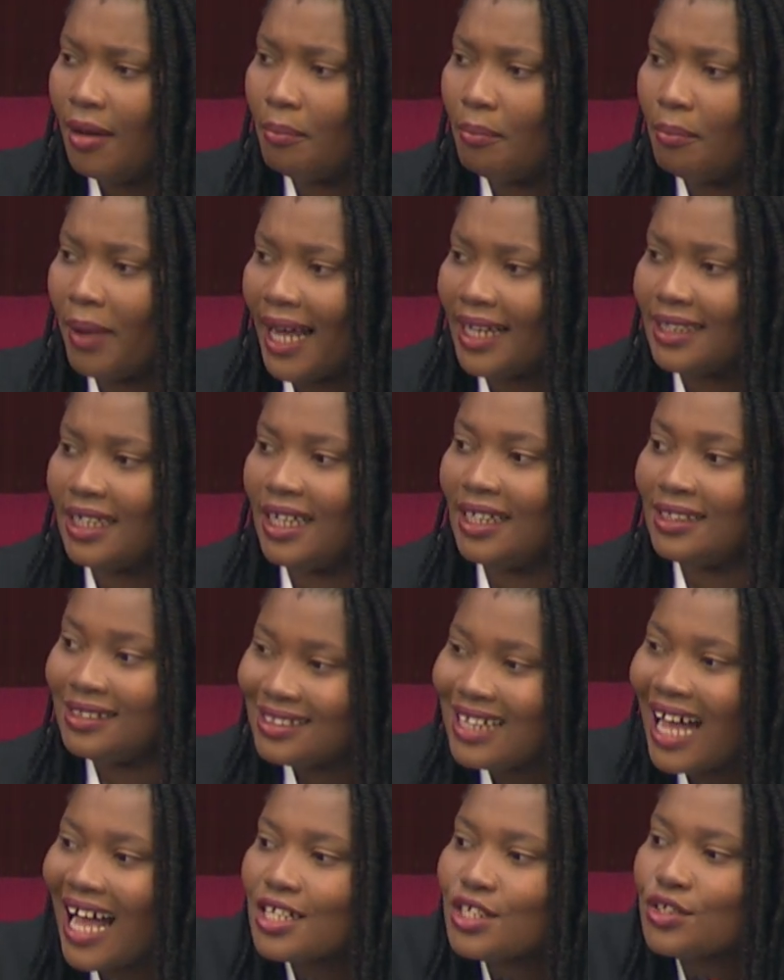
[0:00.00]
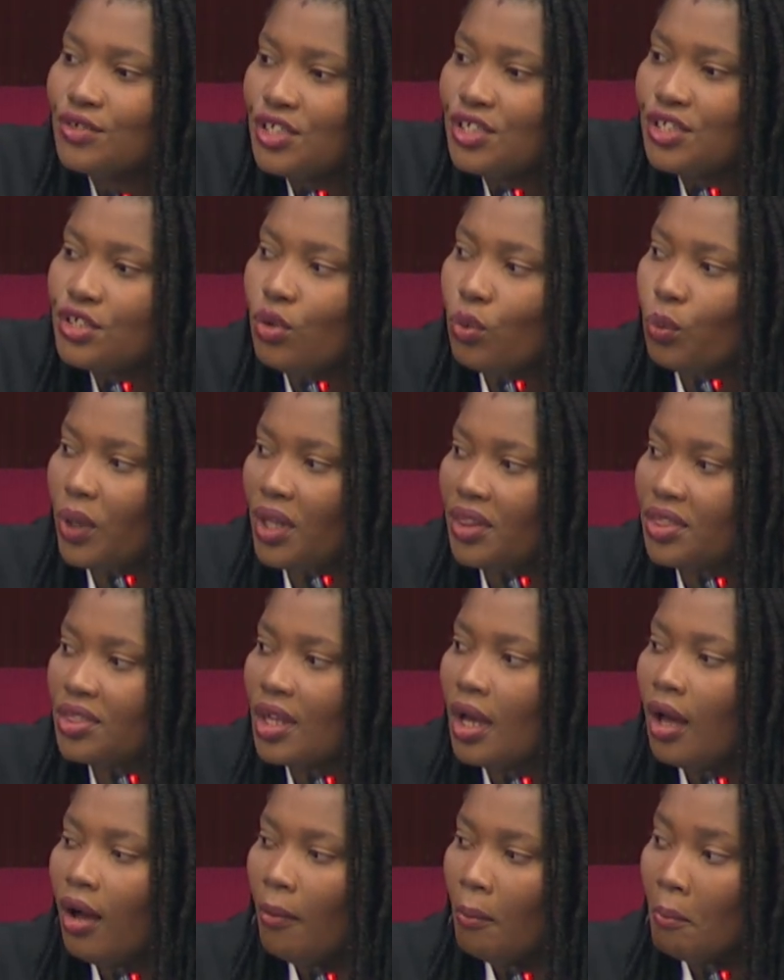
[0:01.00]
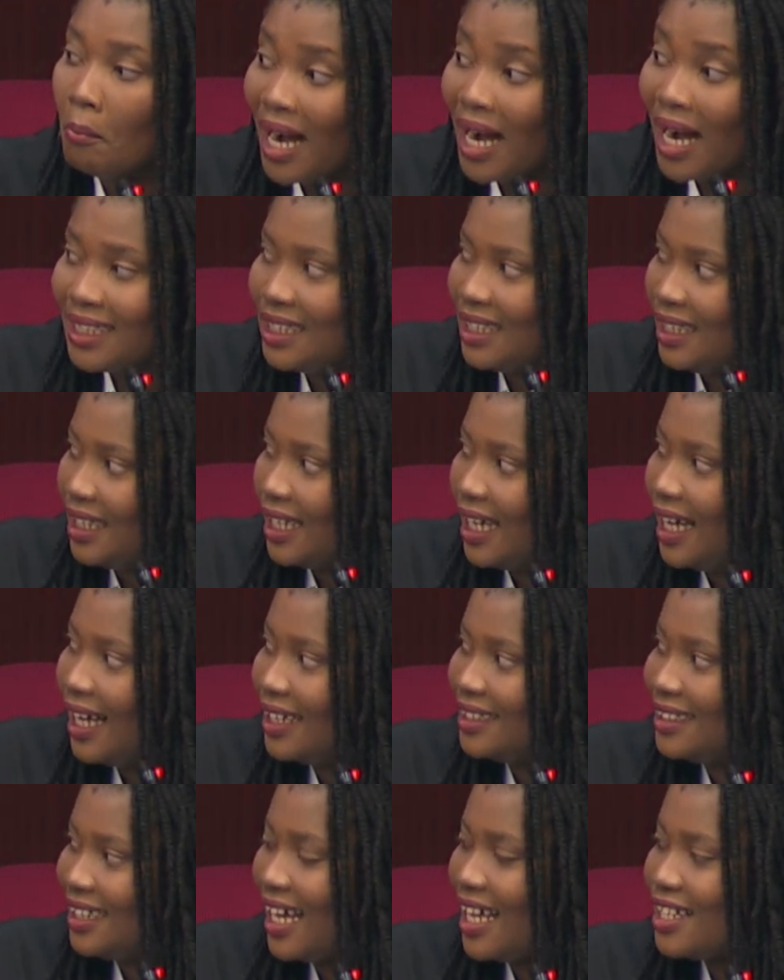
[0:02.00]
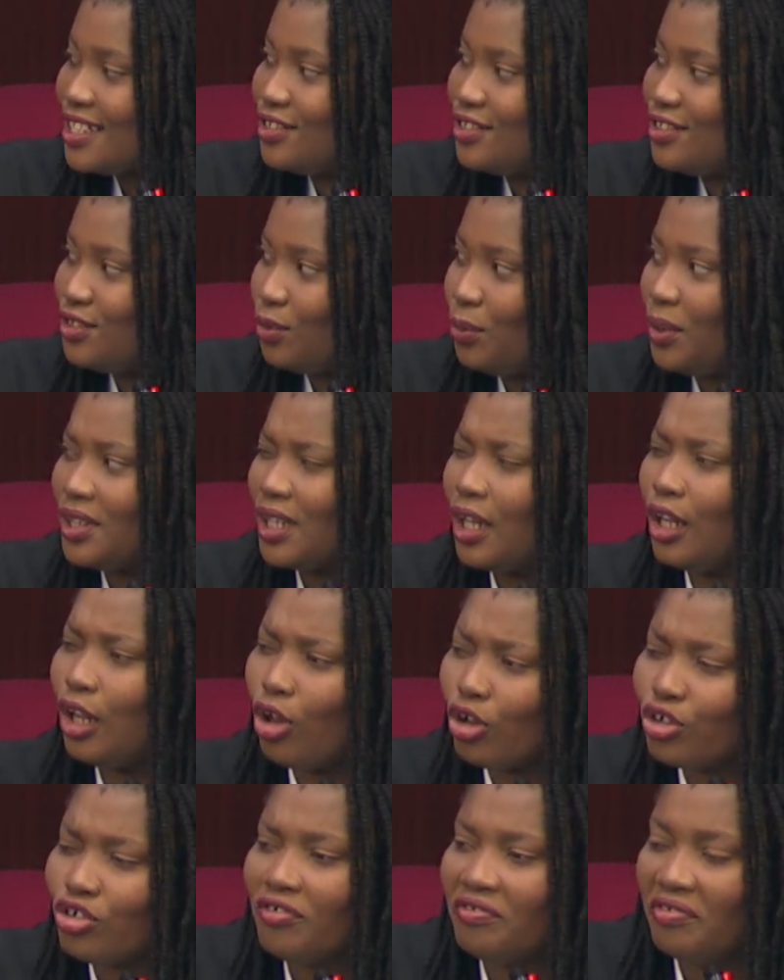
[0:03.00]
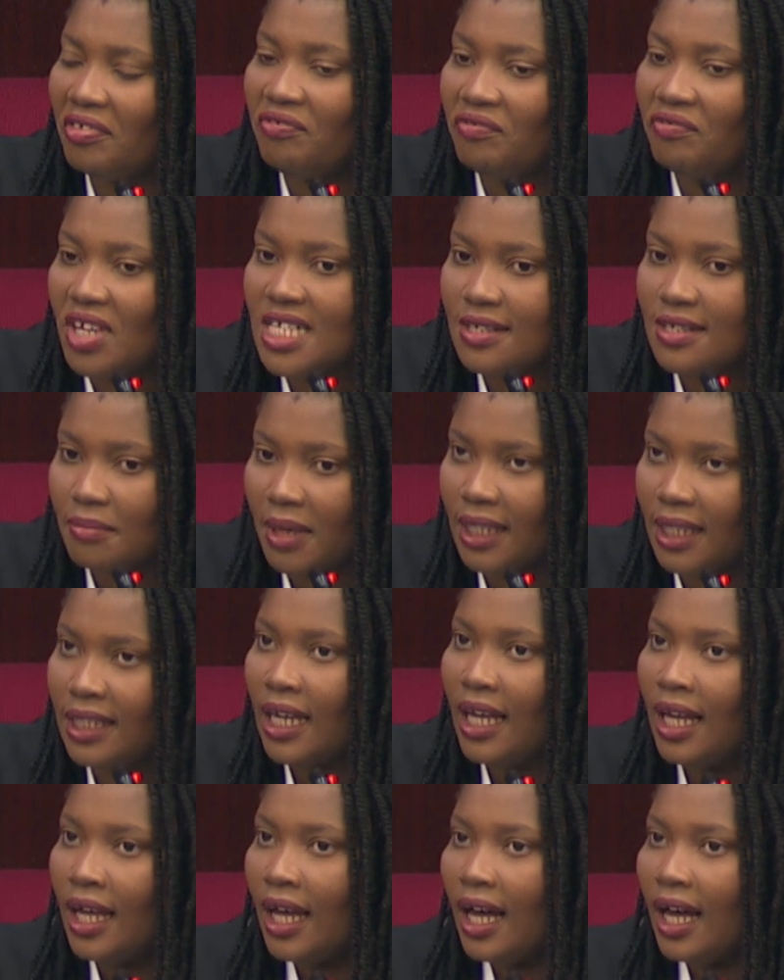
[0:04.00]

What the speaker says: but it has to do with money and it has to do with a lot of investment.